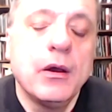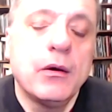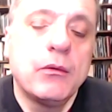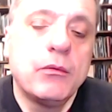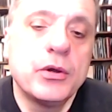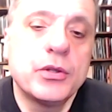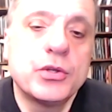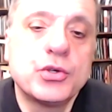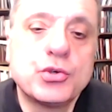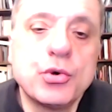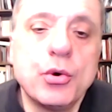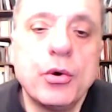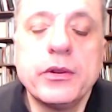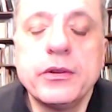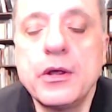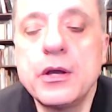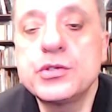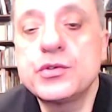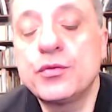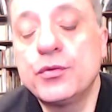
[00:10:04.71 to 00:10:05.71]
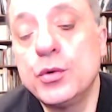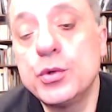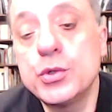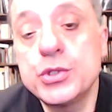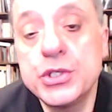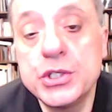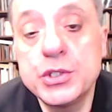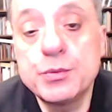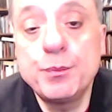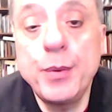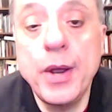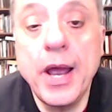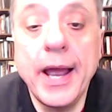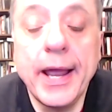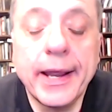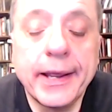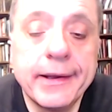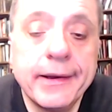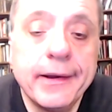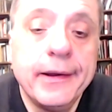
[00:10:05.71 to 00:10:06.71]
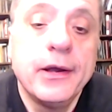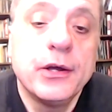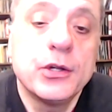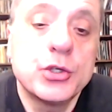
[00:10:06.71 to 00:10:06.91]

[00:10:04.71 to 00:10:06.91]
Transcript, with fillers: withdrawing those forces back